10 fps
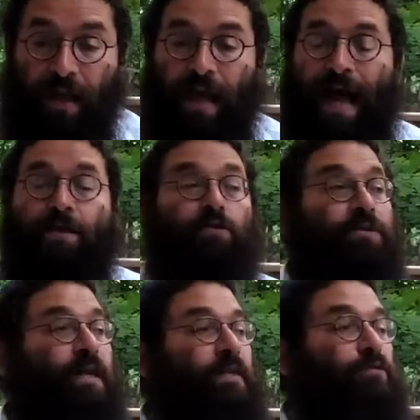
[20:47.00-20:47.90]
And you
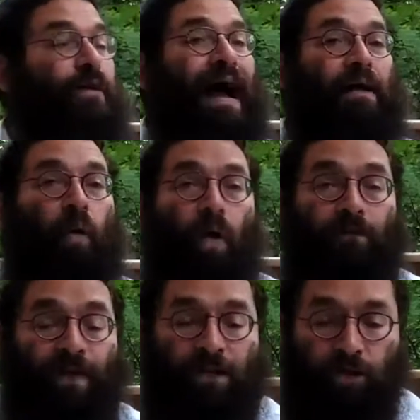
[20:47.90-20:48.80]
see throughout all
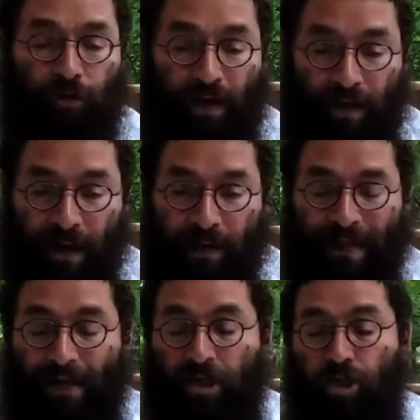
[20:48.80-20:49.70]
of history
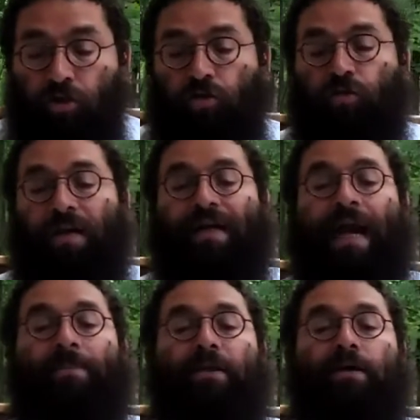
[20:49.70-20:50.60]
that Jews, when it
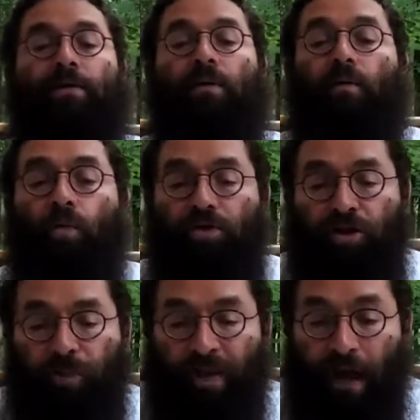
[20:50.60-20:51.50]
came to
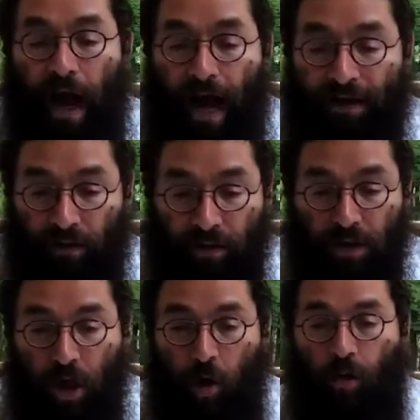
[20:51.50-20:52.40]
worshiping idols,
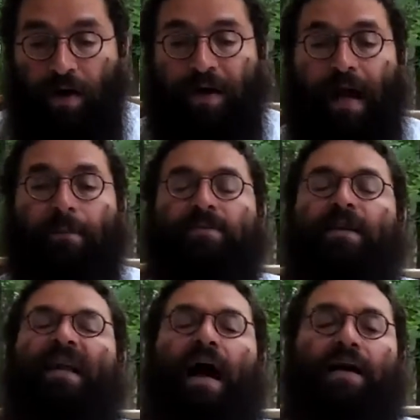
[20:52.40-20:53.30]
or when it came to
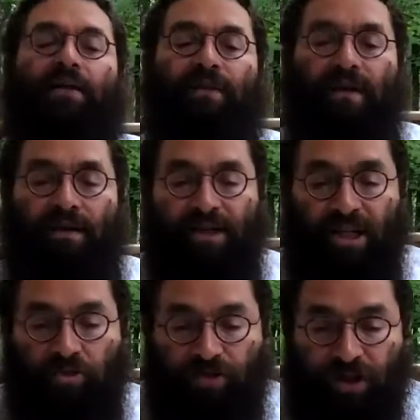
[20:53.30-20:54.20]
not giving their
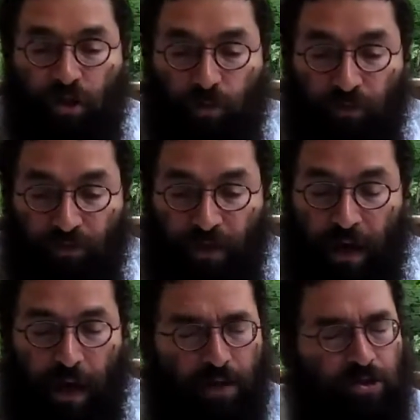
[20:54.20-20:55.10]
children
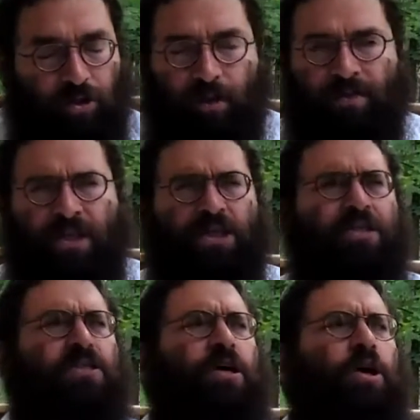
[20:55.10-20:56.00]

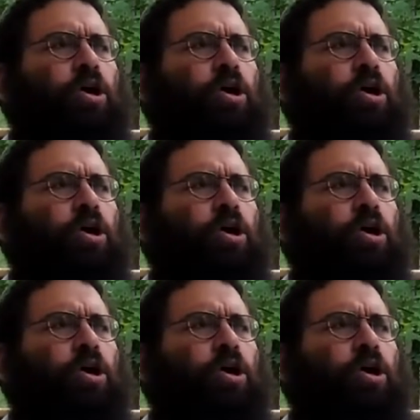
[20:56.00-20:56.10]
circumcisions,